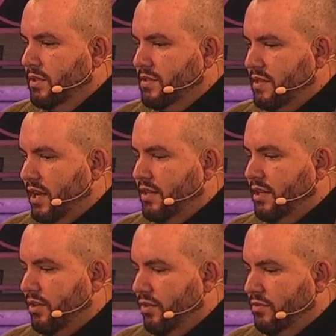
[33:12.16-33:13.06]

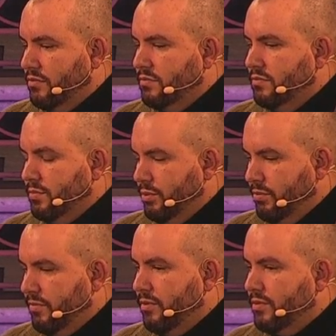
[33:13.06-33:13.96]
standing on
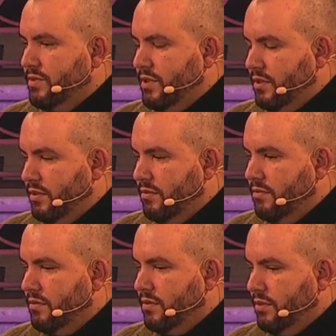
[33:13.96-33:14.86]
Wilberforce and
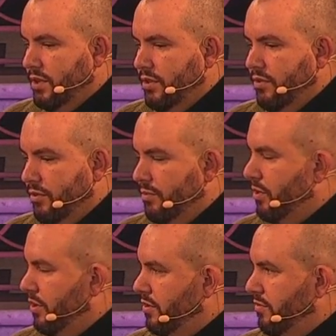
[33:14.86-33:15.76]
yeah. you know on the
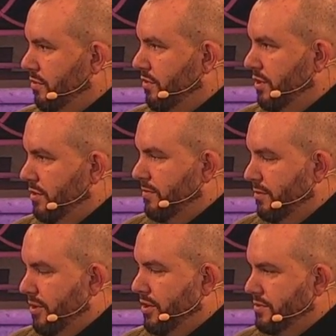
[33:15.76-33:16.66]
word and authority of
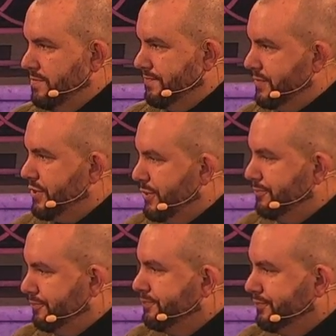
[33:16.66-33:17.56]
the word. So
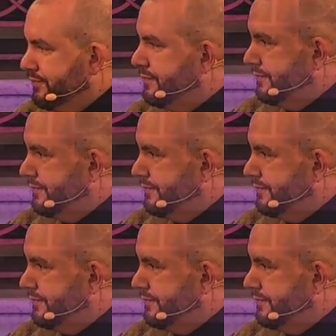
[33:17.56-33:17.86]
thank you. That's